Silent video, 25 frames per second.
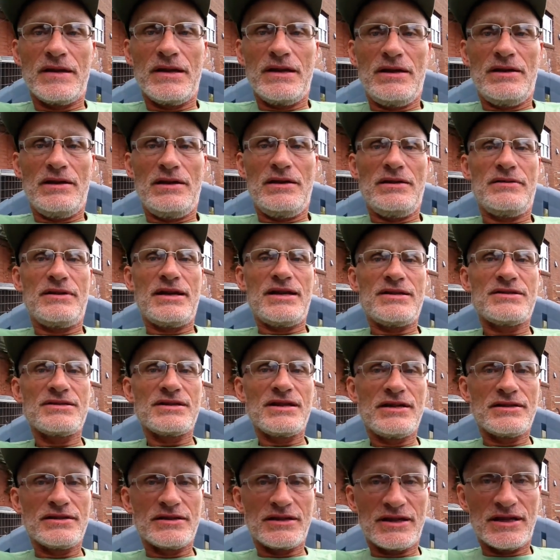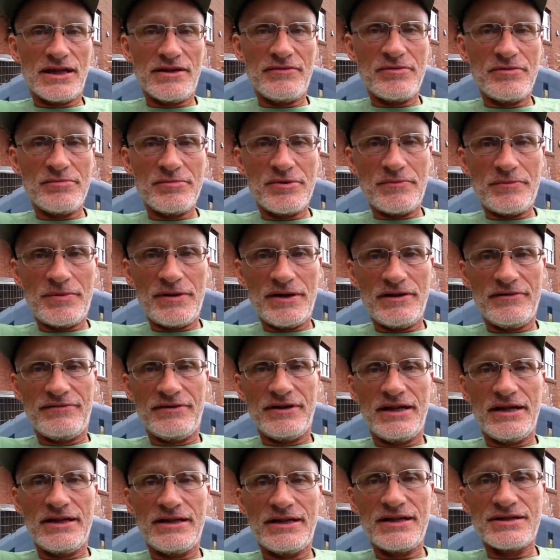That's not the government paying
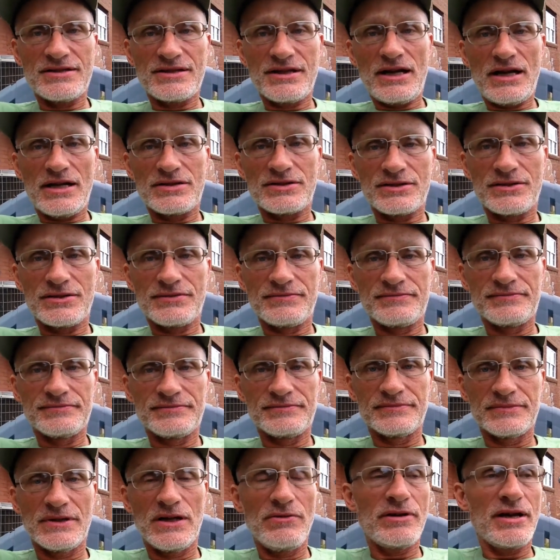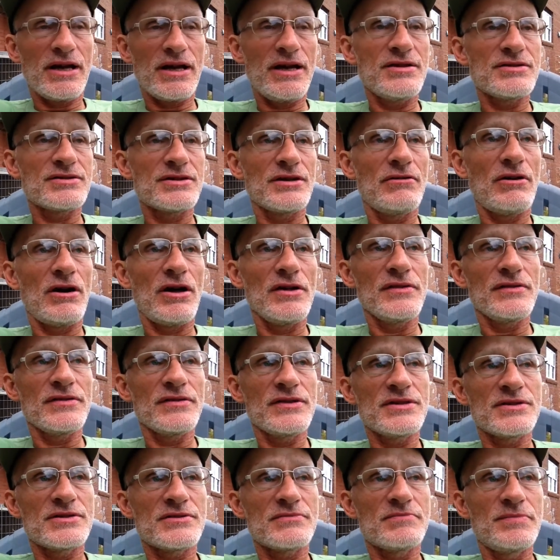for that. That's us. Okay, so all of
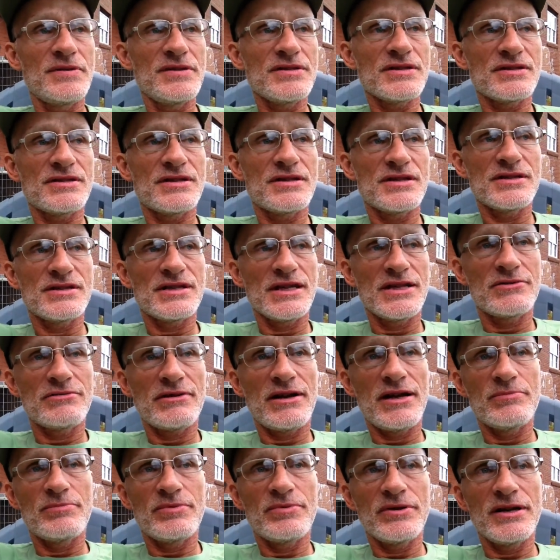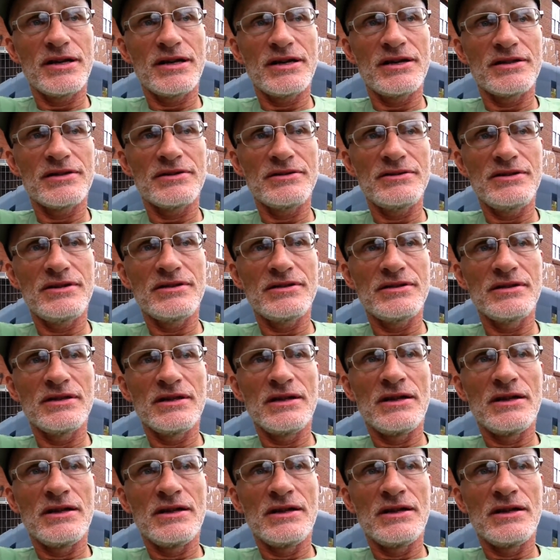these businesses they try to bring into the hood